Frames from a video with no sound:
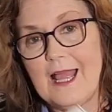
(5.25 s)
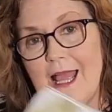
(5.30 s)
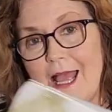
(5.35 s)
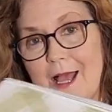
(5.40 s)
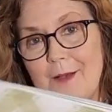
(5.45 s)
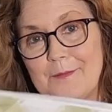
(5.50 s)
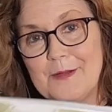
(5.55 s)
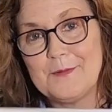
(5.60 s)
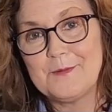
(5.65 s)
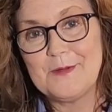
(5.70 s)

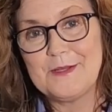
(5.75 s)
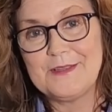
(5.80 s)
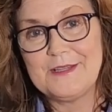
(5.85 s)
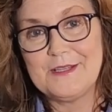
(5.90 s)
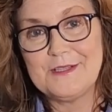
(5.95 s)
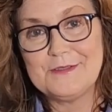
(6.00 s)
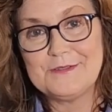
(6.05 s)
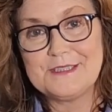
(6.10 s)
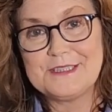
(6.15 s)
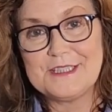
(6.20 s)
How about one
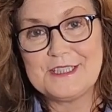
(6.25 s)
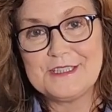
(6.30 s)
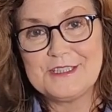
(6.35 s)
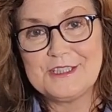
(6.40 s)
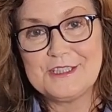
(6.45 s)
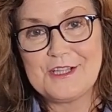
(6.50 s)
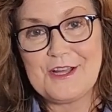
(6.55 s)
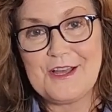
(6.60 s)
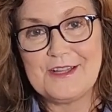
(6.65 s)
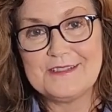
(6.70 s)
that you've
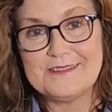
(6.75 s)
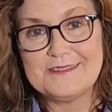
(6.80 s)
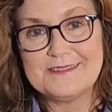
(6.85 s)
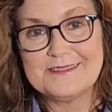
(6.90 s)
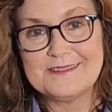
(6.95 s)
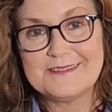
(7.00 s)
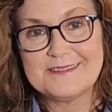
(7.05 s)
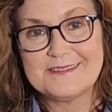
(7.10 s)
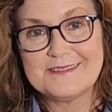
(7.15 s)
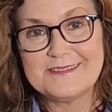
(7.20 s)
stitched on?
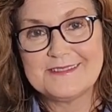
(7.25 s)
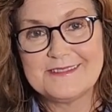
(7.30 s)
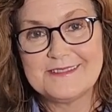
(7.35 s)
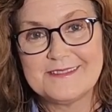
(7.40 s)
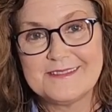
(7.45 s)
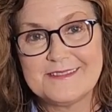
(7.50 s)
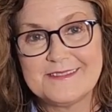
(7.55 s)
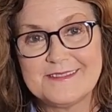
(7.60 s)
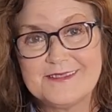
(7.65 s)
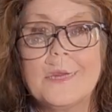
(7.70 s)

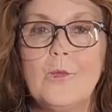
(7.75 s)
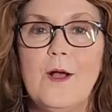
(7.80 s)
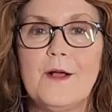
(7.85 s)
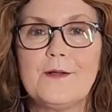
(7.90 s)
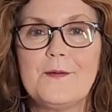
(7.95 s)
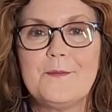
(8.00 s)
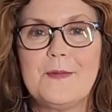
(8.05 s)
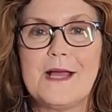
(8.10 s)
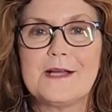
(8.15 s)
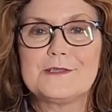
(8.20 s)

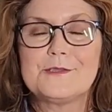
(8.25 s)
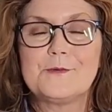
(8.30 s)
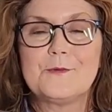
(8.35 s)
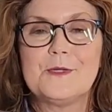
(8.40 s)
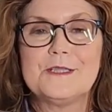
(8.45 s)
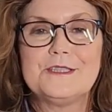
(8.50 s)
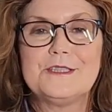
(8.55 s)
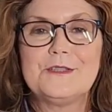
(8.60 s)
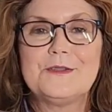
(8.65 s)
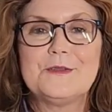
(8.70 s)
Welcome back to
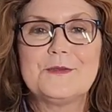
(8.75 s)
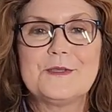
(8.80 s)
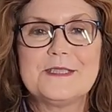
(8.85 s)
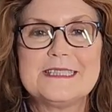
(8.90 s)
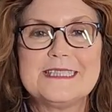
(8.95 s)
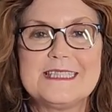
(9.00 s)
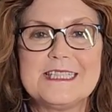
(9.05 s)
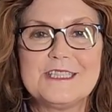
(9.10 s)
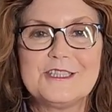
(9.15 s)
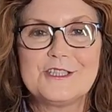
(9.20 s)

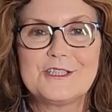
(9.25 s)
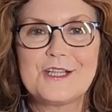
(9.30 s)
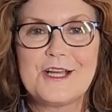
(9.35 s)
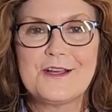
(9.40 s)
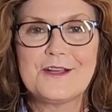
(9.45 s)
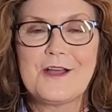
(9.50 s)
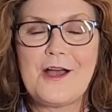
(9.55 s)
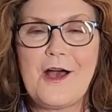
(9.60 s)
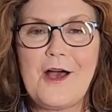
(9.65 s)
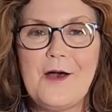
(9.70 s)

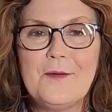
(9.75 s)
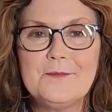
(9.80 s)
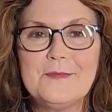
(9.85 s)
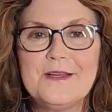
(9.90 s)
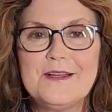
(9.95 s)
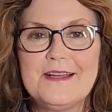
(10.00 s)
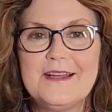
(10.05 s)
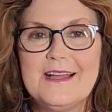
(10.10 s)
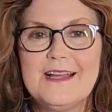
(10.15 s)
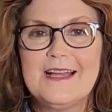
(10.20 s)

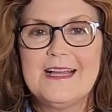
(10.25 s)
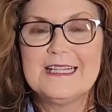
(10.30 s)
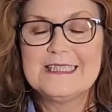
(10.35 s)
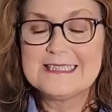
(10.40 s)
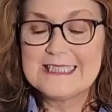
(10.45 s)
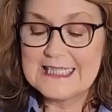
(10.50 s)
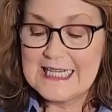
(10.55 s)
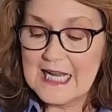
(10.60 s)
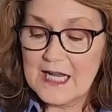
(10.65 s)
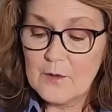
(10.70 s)
123stitch.com.
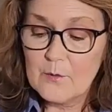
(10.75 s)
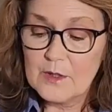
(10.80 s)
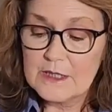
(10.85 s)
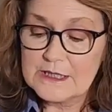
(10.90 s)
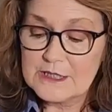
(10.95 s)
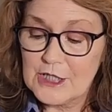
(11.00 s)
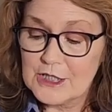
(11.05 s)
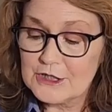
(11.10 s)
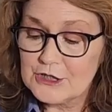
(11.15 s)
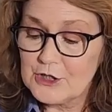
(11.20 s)
Today I want
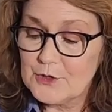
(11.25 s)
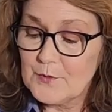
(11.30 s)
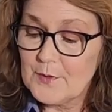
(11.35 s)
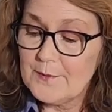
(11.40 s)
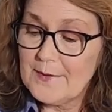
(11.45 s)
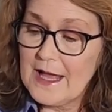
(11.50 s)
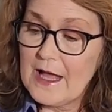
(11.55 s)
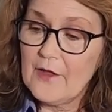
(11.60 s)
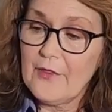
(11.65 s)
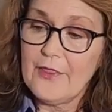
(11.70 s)
to talk to you
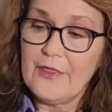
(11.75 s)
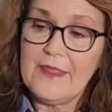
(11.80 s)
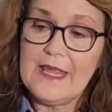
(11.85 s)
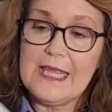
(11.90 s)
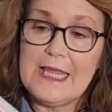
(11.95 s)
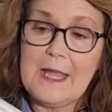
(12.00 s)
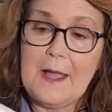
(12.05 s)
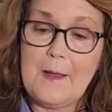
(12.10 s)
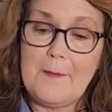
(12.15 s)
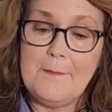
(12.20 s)
about
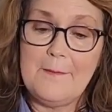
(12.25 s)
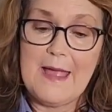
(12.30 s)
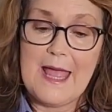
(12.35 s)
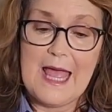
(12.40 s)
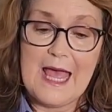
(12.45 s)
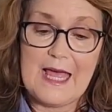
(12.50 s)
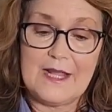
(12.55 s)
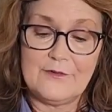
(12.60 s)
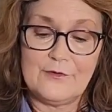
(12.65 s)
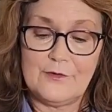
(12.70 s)
the
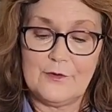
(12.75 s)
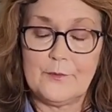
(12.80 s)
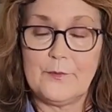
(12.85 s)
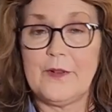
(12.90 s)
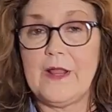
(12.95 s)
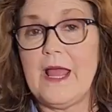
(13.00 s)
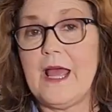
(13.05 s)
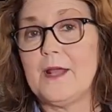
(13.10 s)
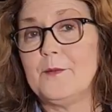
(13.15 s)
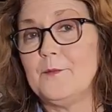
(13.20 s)
Mad for
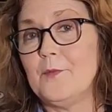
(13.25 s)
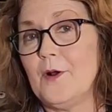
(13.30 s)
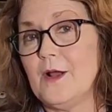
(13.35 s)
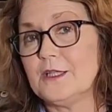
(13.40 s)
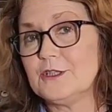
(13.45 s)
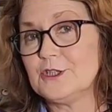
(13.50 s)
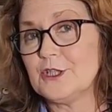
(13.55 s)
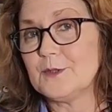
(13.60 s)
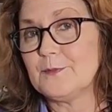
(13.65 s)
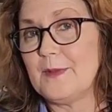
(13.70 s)
Plaid
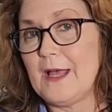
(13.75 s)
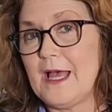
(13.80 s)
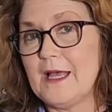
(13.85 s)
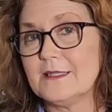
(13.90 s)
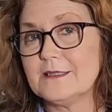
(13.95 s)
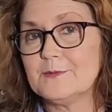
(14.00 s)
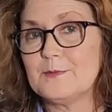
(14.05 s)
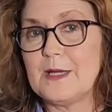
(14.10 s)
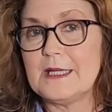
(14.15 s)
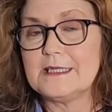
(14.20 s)
project
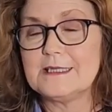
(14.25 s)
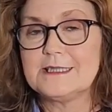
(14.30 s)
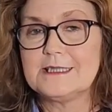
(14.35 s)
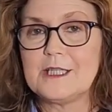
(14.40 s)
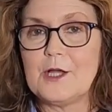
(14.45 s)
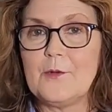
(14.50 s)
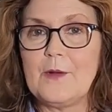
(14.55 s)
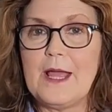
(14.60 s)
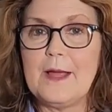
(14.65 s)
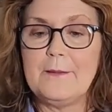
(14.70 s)
bags by
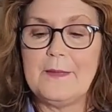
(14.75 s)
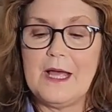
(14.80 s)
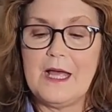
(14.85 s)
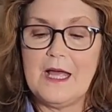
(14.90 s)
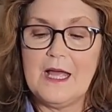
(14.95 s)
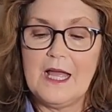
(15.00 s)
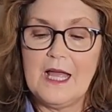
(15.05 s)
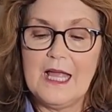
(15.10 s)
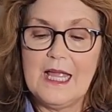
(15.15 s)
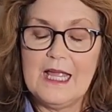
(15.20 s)
Sew
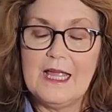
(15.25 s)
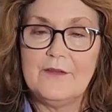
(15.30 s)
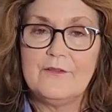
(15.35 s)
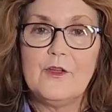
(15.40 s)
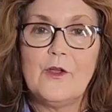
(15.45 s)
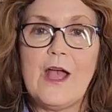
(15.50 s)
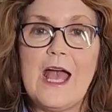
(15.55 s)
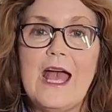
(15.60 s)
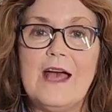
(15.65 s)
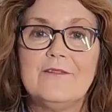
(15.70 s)
Emma. If
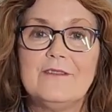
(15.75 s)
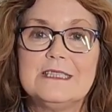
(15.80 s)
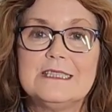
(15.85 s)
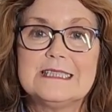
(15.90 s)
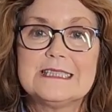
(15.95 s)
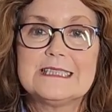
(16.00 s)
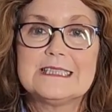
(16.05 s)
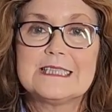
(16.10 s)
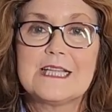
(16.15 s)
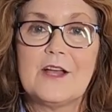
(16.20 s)
you haven't
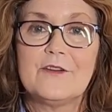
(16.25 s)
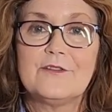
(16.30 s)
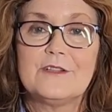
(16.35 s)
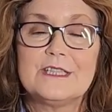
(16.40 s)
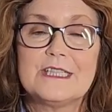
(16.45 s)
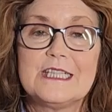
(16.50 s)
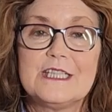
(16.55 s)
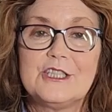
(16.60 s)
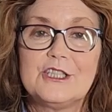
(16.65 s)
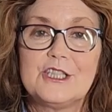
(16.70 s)
discovered
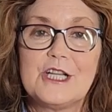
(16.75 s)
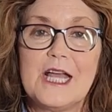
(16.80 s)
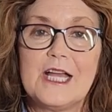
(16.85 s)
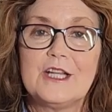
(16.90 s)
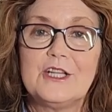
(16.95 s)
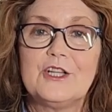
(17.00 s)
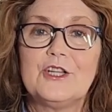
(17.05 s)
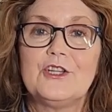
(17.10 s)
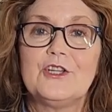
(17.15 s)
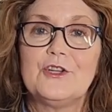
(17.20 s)
these
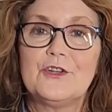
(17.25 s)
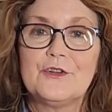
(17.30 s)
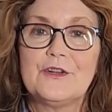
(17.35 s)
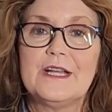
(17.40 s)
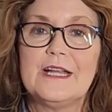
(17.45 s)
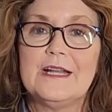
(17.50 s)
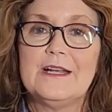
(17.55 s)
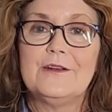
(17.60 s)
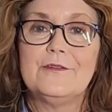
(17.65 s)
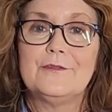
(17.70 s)
yet, you're
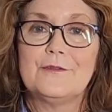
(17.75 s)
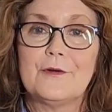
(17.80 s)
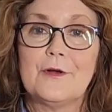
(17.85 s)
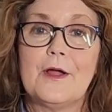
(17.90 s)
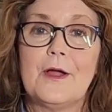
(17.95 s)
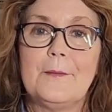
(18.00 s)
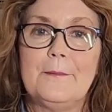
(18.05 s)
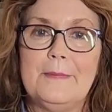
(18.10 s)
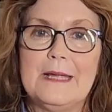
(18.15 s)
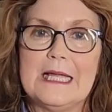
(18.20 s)
in for
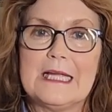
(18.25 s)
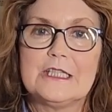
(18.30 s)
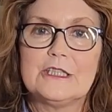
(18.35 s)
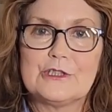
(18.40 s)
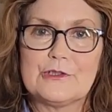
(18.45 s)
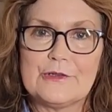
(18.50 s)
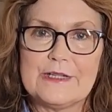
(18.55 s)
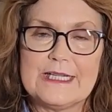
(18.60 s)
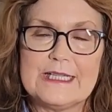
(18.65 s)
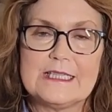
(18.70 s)
a big
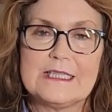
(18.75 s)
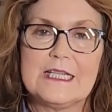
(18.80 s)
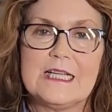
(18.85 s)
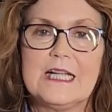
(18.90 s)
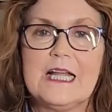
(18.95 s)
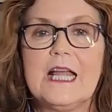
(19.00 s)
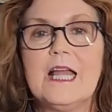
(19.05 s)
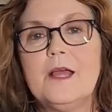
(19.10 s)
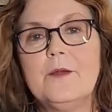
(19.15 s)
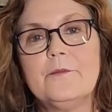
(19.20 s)
treat.
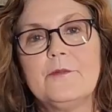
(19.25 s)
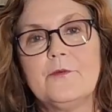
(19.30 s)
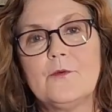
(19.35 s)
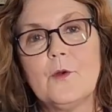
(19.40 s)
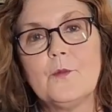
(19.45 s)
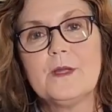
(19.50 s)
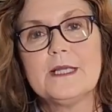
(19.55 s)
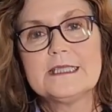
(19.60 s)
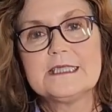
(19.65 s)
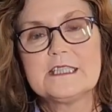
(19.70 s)

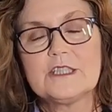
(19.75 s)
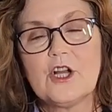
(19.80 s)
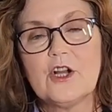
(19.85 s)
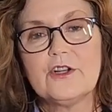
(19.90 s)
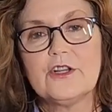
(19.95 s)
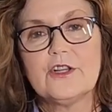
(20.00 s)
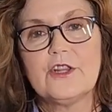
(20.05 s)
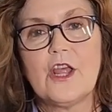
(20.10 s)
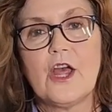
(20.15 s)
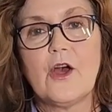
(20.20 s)
Before we get
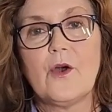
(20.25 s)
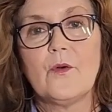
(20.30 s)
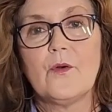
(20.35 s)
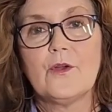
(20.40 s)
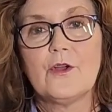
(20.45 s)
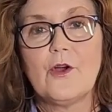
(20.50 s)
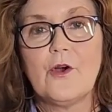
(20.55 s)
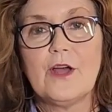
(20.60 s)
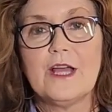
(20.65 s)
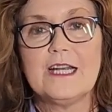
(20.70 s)
started though,
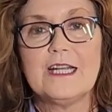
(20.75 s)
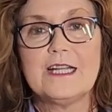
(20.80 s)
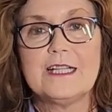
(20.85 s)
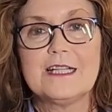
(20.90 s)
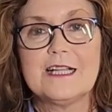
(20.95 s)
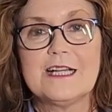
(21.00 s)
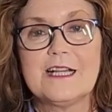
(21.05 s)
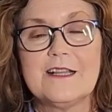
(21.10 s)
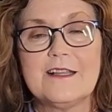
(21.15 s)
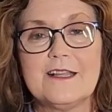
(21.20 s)
go ahead and
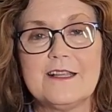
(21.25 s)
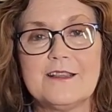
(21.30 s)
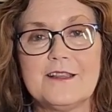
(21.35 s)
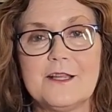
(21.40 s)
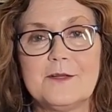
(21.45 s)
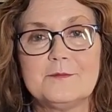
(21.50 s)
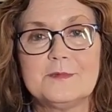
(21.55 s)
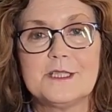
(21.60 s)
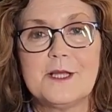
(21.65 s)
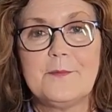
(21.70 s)
click on that
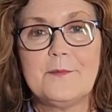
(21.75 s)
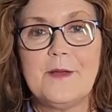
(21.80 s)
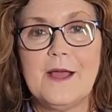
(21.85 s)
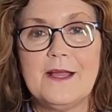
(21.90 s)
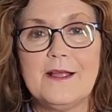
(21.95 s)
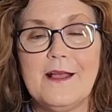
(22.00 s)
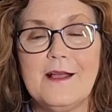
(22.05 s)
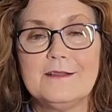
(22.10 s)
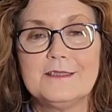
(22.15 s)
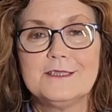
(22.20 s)
thumbs up
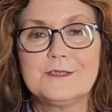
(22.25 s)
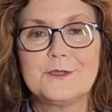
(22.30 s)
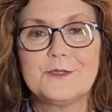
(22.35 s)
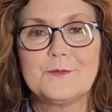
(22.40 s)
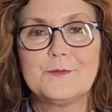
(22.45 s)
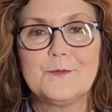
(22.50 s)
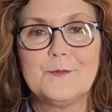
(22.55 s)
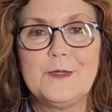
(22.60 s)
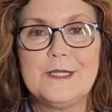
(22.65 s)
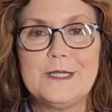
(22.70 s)
icon
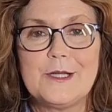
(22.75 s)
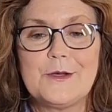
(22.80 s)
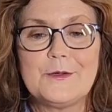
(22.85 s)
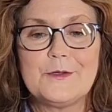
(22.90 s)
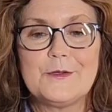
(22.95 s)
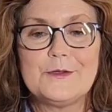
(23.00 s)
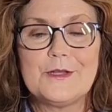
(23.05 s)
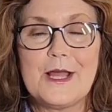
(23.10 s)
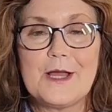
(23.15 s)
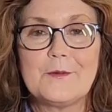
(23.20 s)
so we know
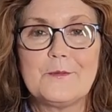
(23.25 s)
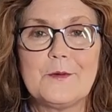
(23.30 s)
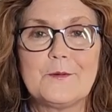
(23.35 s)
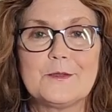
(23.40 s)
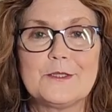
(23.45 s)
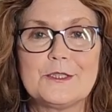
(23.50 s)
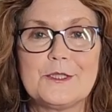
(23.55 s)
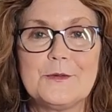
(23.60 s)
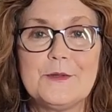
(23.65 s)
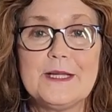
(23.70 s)
you like what
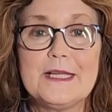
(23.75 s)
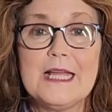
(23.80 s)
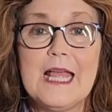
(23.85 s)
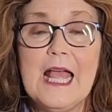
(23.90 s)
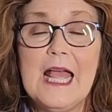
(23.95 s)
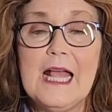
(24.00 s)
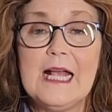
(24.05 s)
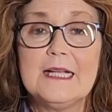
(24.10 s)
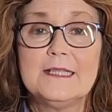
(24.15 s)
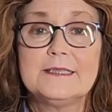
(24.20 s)
we're doing,
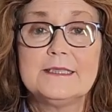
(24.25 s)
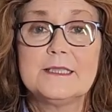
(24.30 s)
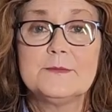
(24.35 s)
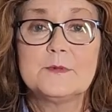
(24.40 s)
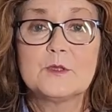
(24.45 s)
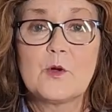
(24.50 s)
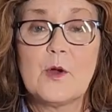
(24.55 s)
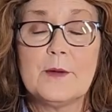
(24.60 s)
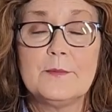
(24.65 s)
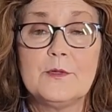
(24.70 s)
and
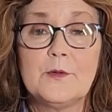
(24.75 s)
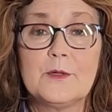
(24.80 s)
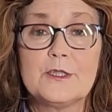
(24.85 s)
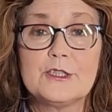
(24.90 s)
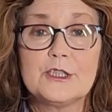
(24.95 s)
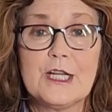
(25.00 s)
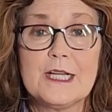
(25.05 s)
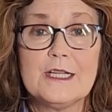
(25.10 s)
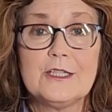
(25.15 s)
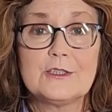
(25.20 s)
subscribe to our
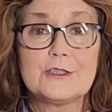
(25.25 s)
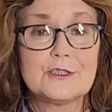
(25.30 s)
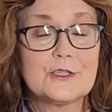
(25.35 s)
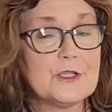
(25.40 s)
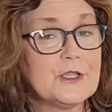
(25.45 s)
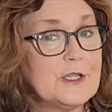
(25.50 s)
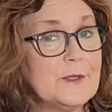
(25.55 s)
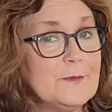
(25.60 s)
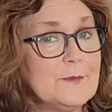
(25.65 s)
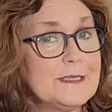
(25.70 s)
channel so
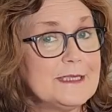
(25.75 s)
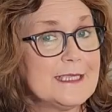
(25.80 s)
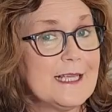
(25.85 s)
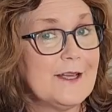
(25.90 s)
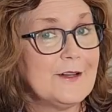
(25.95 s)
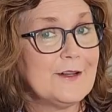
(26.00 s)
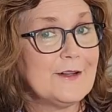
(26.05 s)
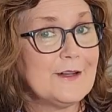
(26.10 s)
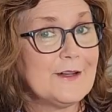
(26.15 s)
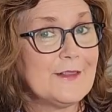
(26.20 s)
you don't miss
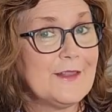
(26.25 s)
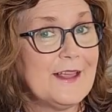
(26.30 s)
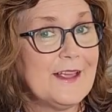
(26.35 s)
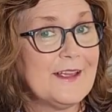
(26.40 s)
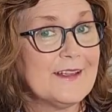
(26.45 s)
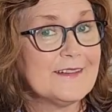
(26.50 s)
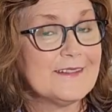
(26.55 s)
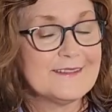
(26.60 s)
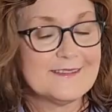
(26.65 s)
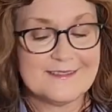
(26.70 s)
out on a
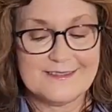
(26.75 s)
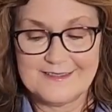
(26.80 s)
thing.